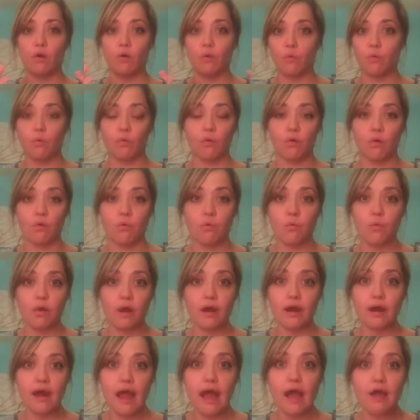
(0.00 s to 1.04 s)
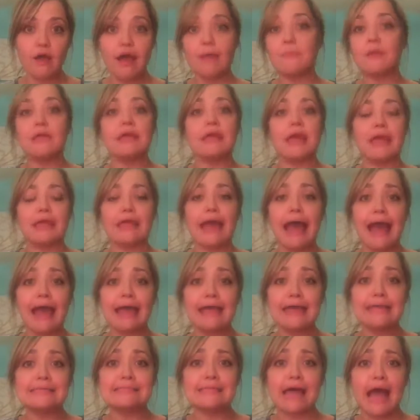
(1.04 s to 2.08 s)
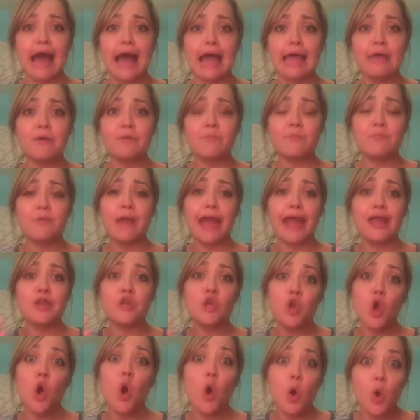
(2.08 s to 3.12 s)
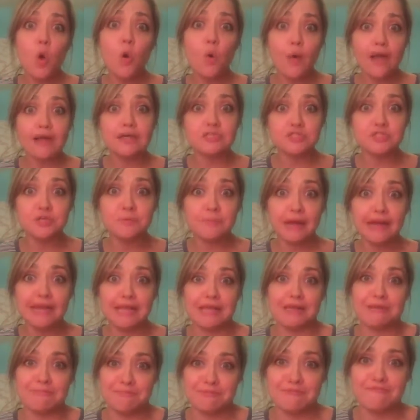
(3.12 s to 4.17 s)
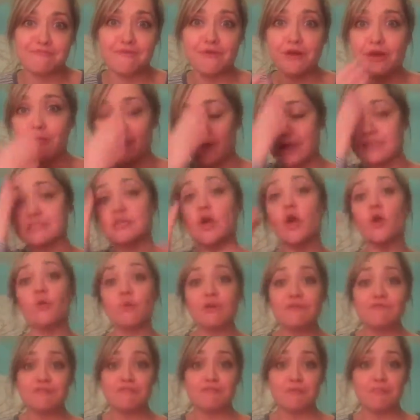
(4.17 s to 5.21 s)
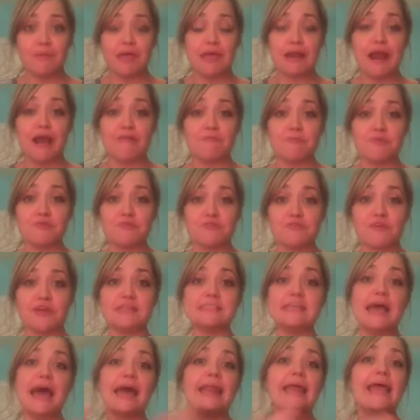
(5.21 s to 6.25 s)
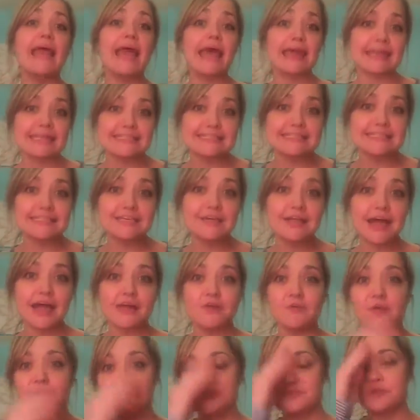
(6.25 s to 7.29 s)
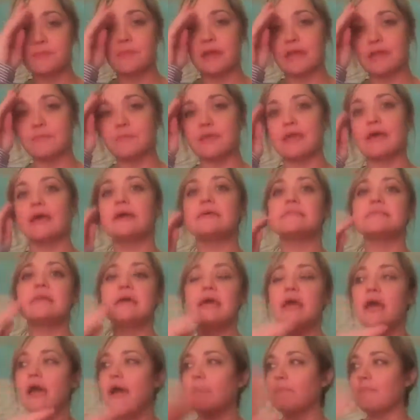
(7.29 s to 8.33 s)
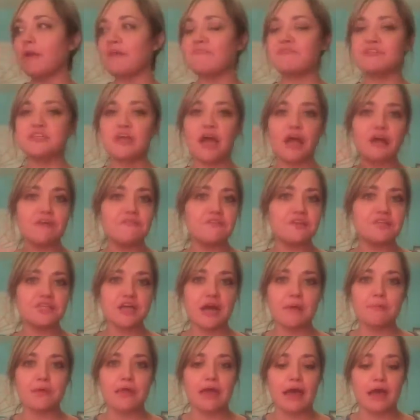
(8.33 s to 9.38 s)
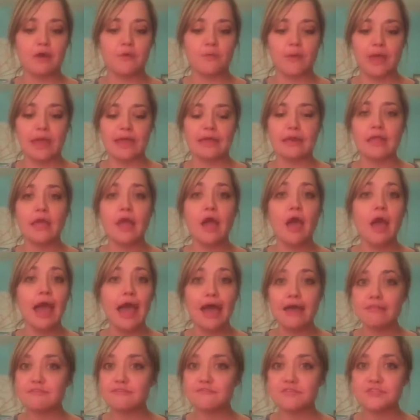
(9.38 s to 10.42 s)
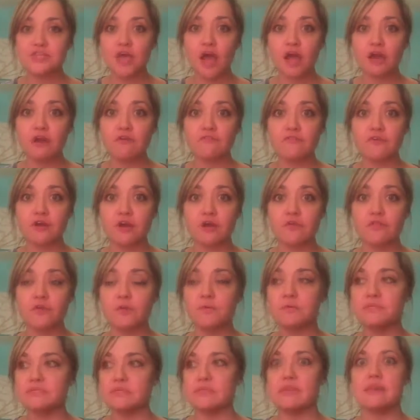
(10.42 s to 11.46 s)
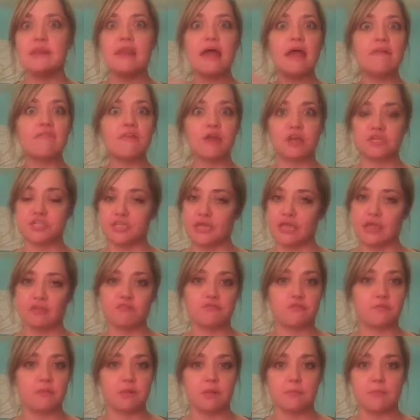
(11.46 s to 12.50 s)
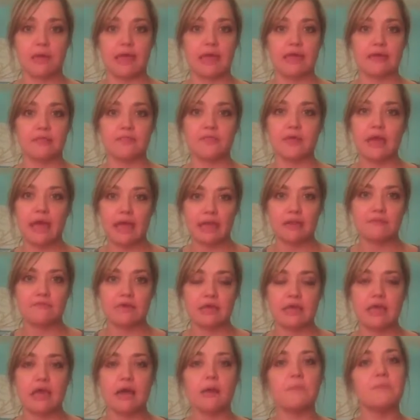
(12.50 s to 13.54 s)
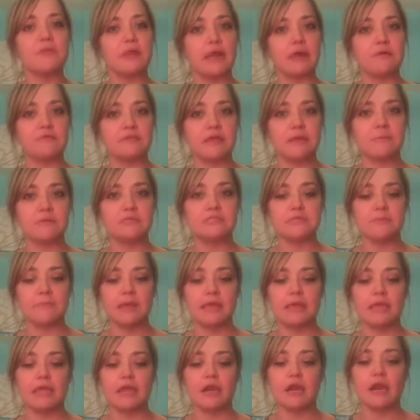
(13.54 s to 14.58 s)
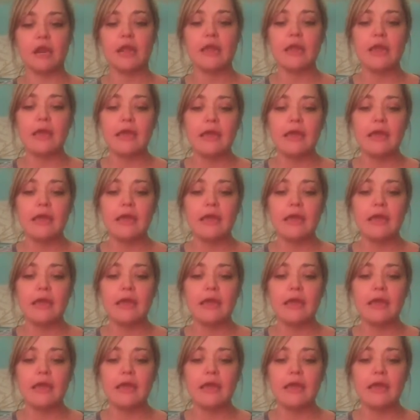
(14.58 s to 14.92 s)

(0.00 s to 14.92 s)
we're out. I mean, guys, I had no extra money before It Works. We've even paid off most of our debt, and I still had no extra money because my photography job had gone away. And as a photographer, there was never a chance for me to make the kind of income that I was able to make here.